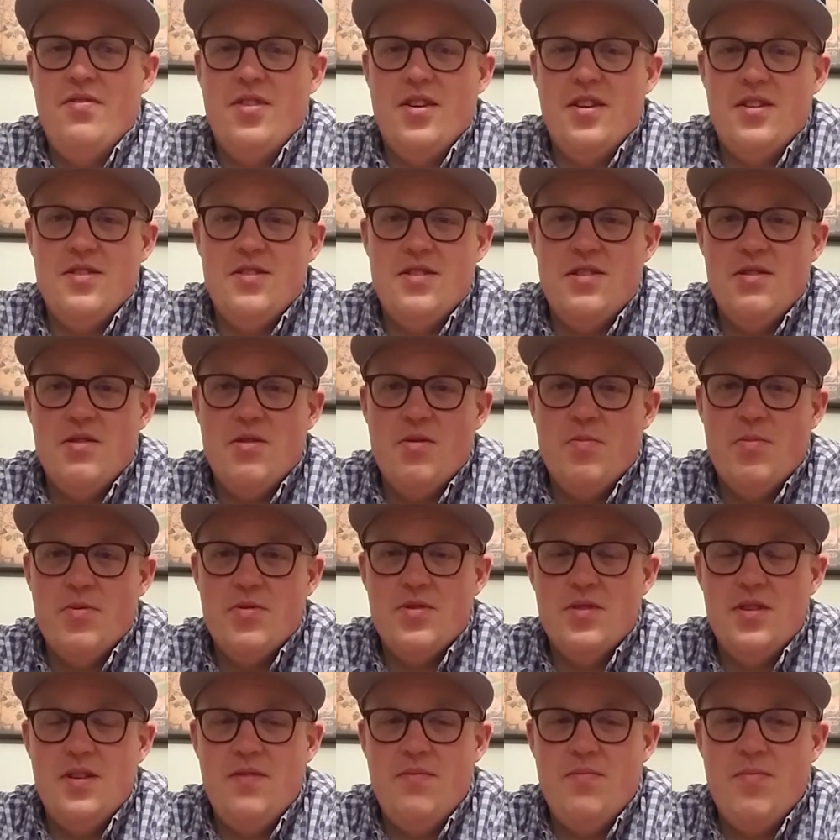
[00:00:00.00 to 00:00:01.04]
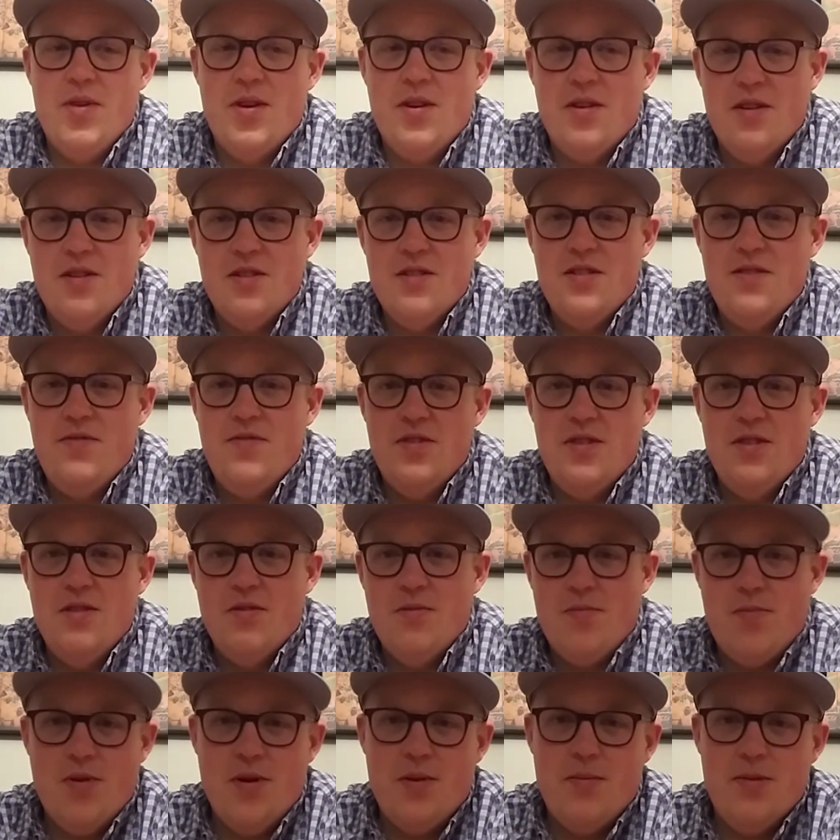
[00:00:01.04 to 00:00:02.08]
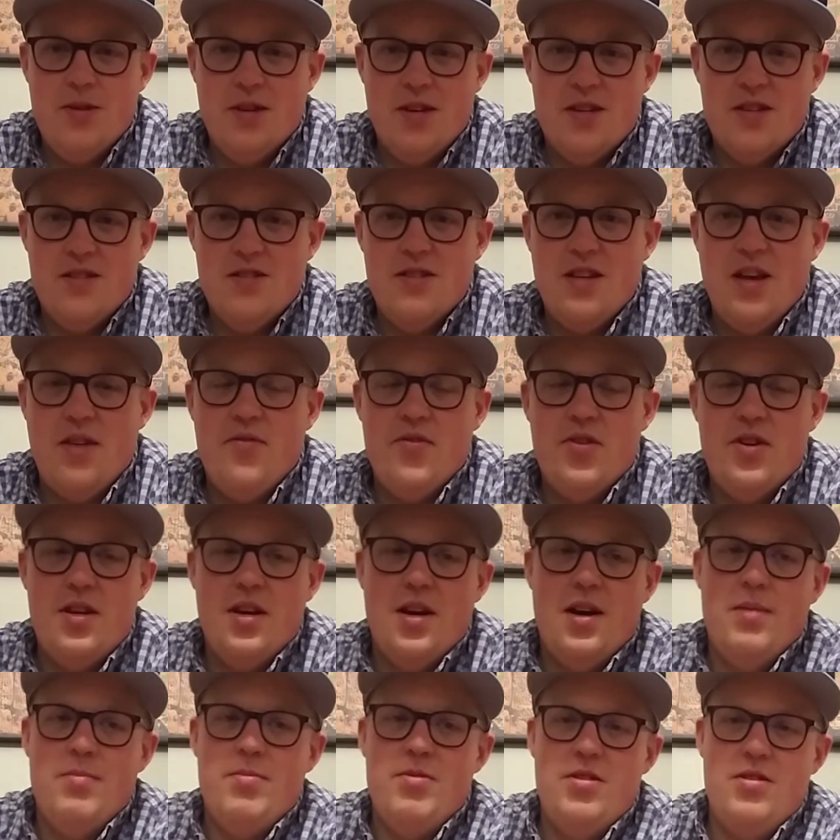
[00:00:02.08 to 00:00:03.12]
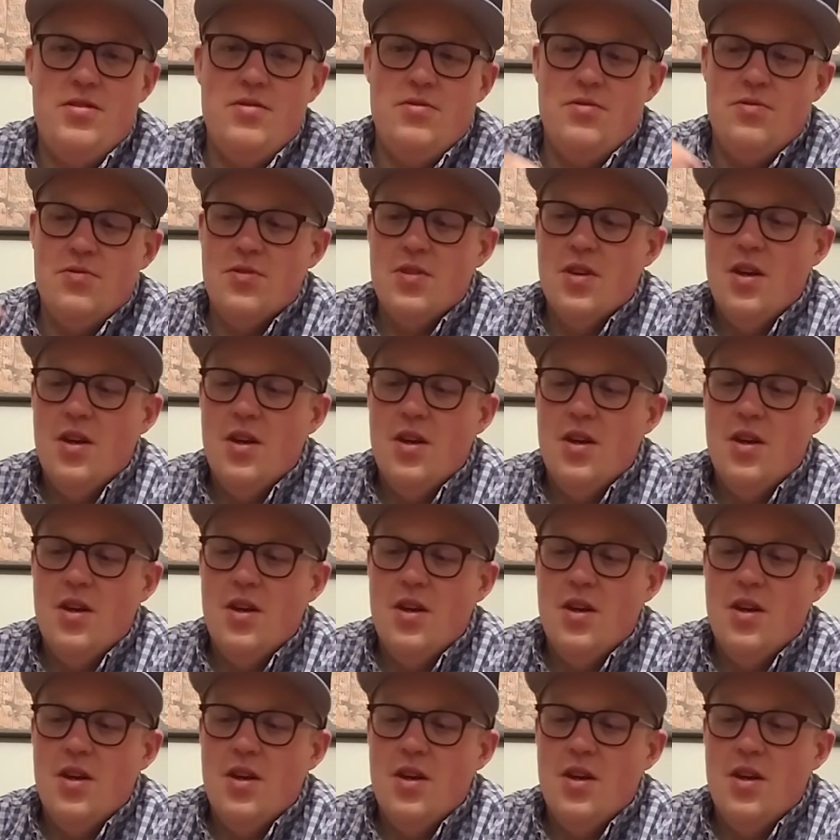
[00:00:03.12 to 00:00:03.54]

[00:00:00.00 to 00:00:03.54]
like, 0 perceived bitterness, even though they're probably, like, 70 IBUs.